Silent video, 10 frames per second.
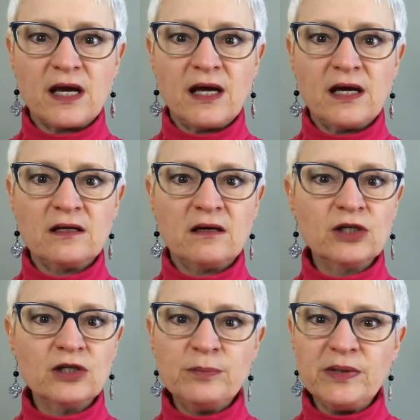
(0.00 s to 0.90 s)
and I'm
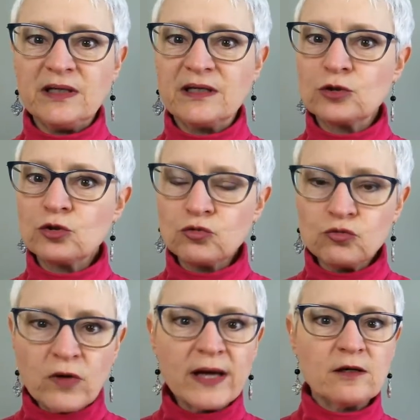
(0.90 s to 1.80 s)
going to be
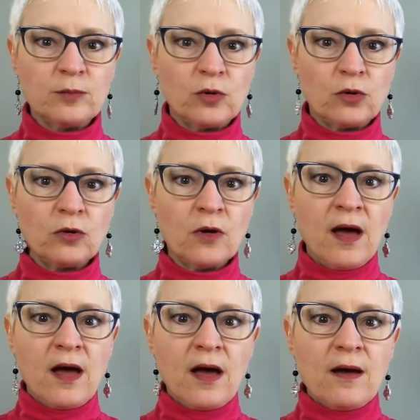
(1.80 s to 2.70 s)
incredible.
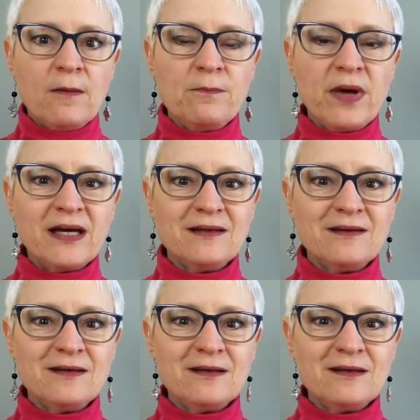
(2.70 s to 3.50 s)
But